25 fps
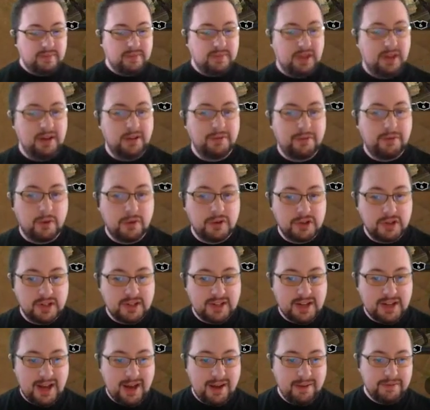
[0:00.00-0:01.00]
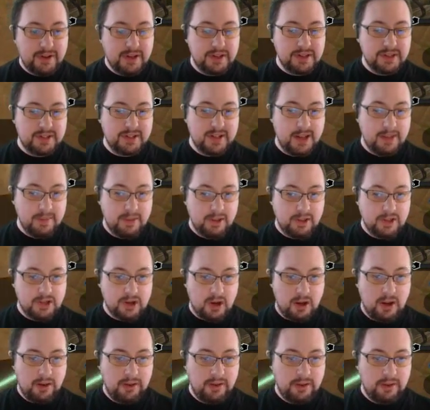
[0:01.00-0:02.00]
And unfortunately, Dav does damage
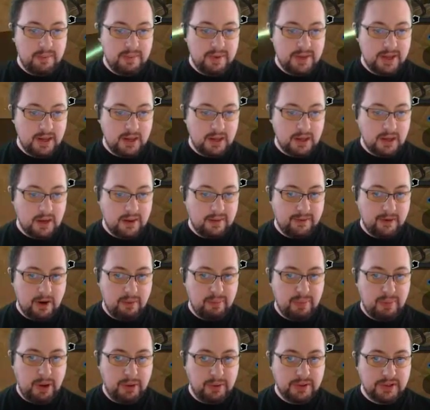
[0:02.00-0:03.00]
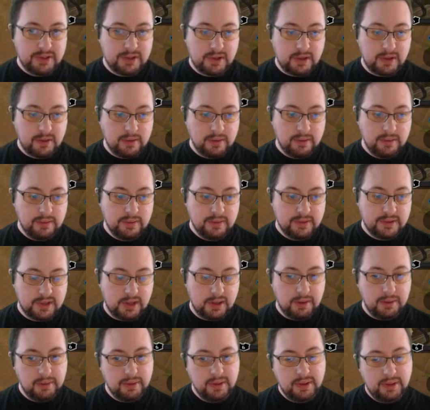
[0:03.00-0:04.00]
on the beginning of our opponent's turn,
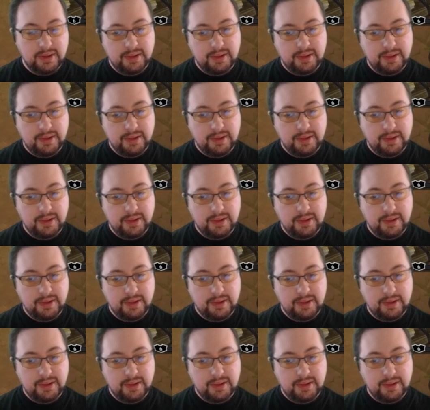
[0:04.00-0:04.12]
so...